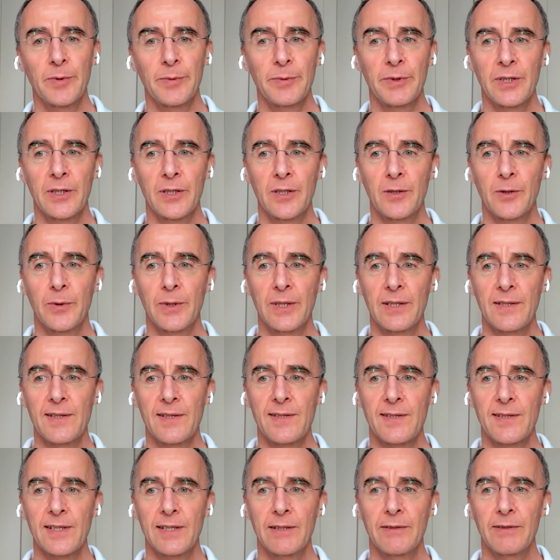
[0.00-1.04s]
you probably know, quite a
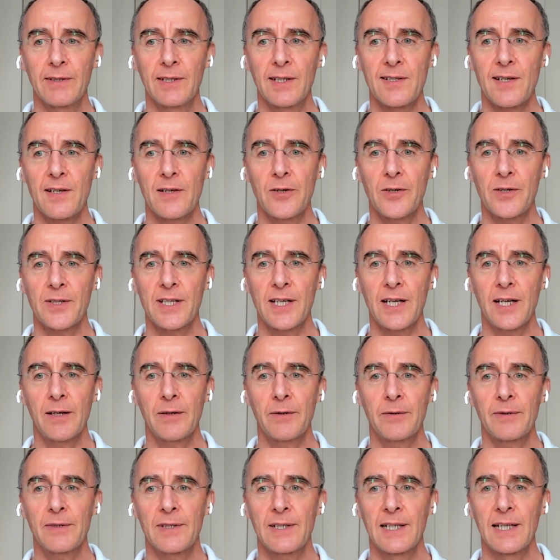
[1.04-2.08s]
serious
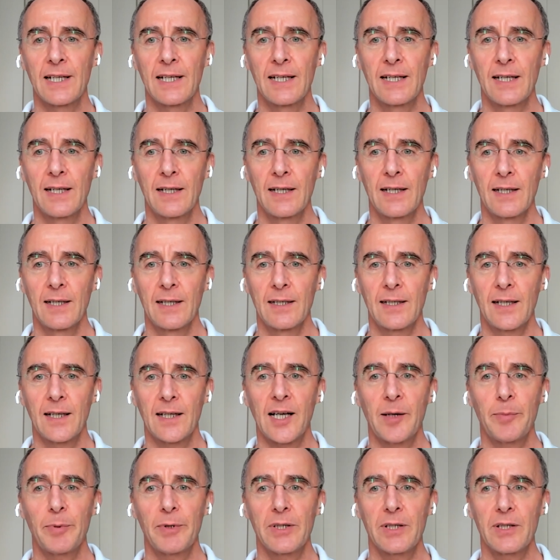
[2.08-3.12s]
lockdown a
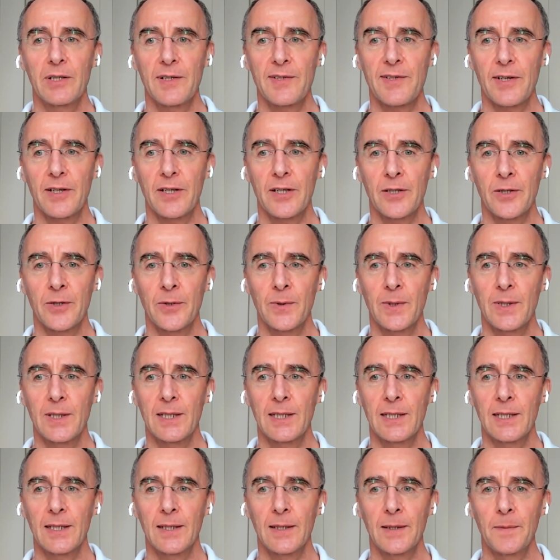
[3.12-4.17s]
couple of years ago.
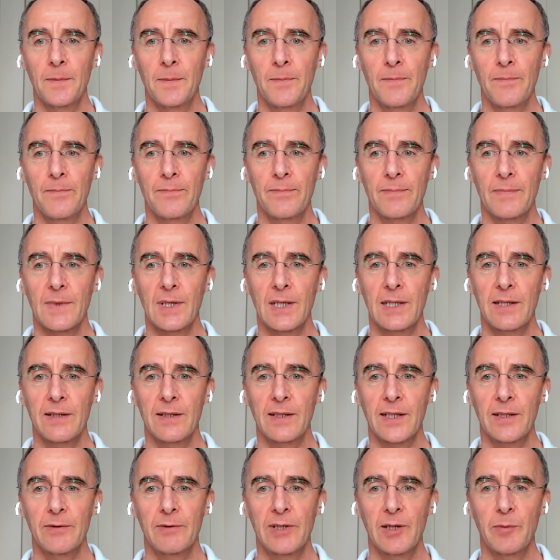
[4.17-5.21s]
Um, I
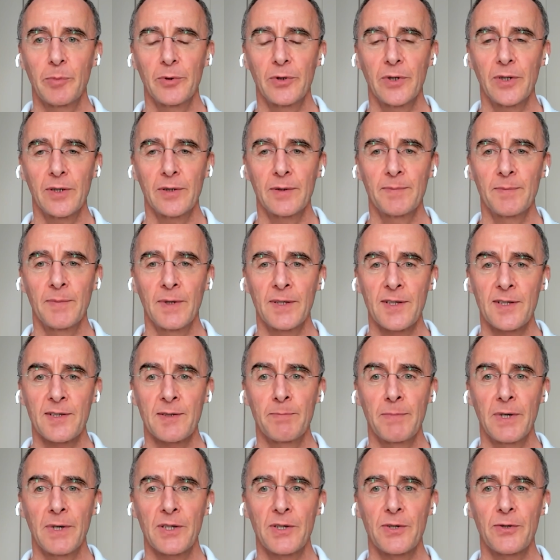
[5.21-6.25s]
think that really brought a,
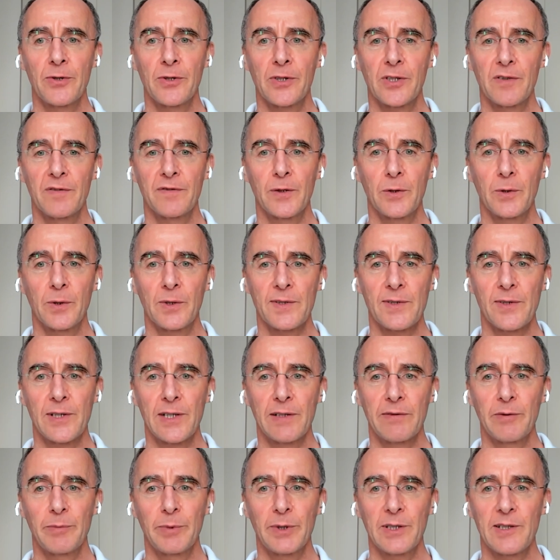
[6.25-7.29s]
a much stronger focus
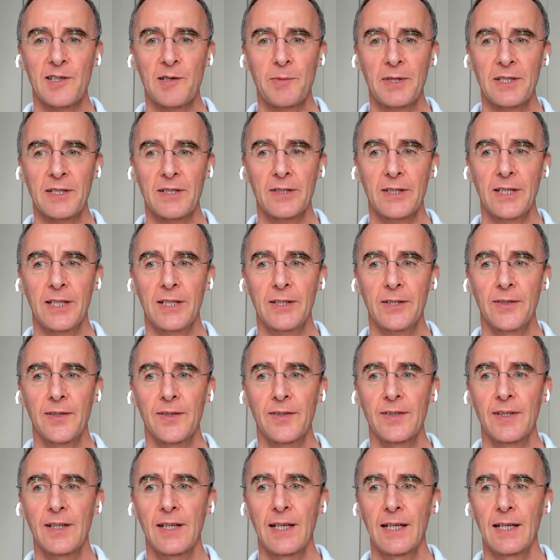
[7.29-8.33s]
on everybody's mental health.
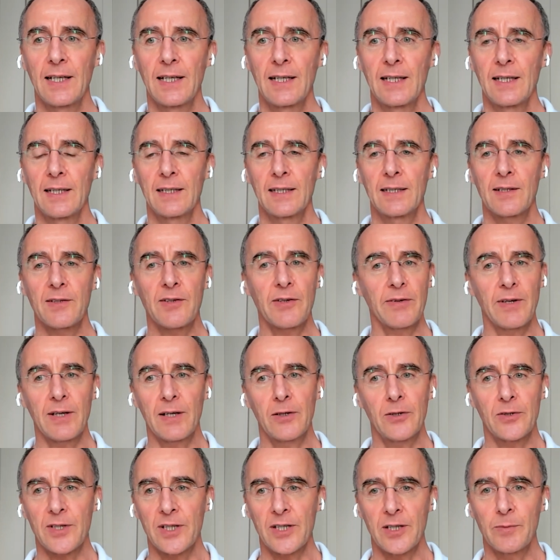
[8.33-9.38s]
Actually,
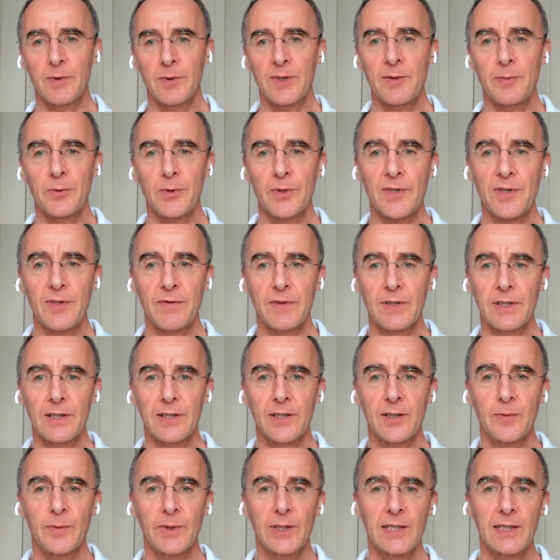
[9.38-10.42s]
their lockdown was more severe
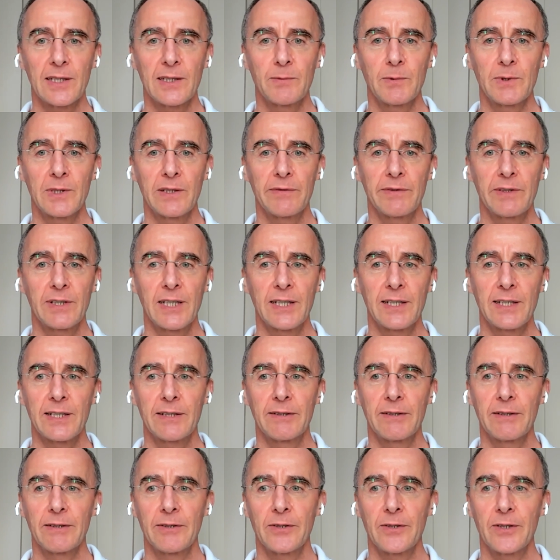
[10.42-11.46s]
than we, ever had
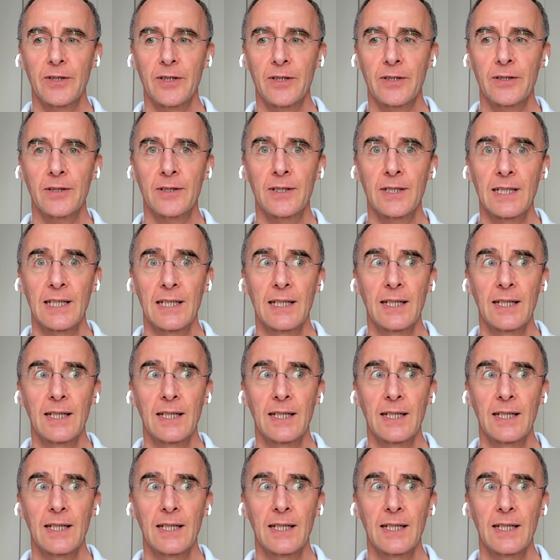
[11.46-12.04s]
here in Hong Kong.